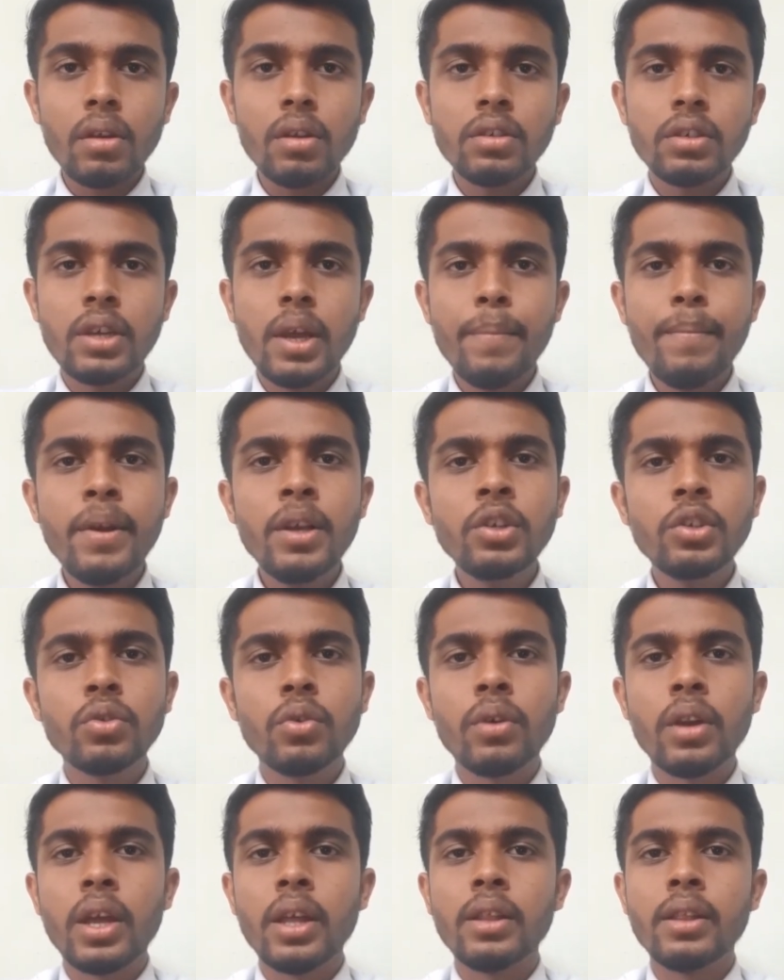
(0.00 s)
stepping
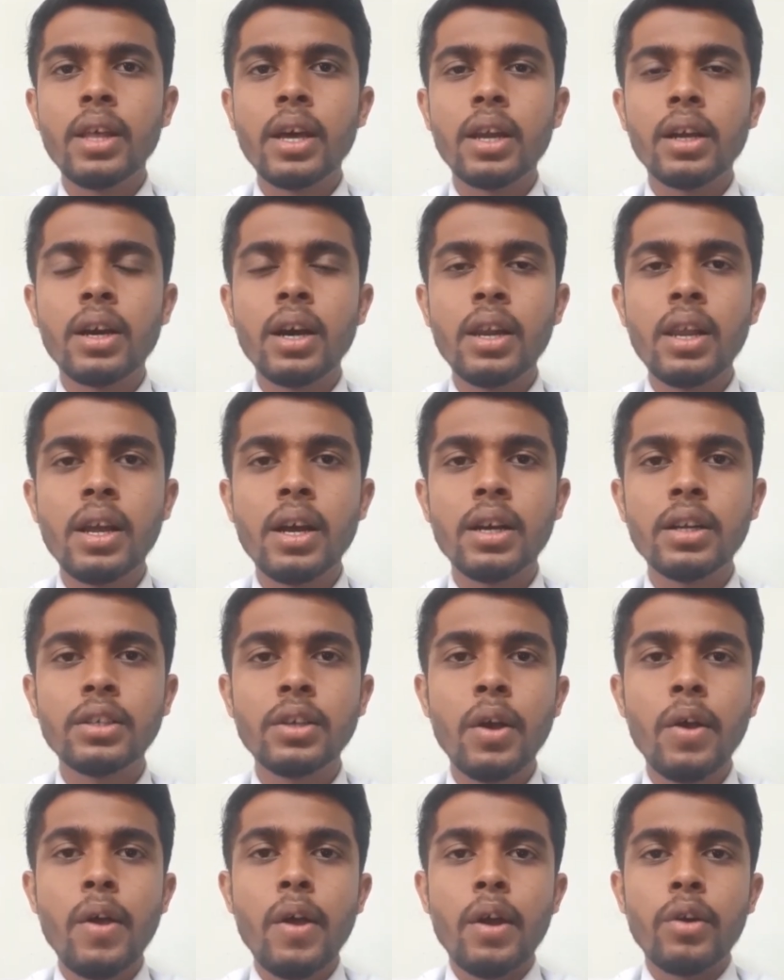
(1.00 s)
stone in their careers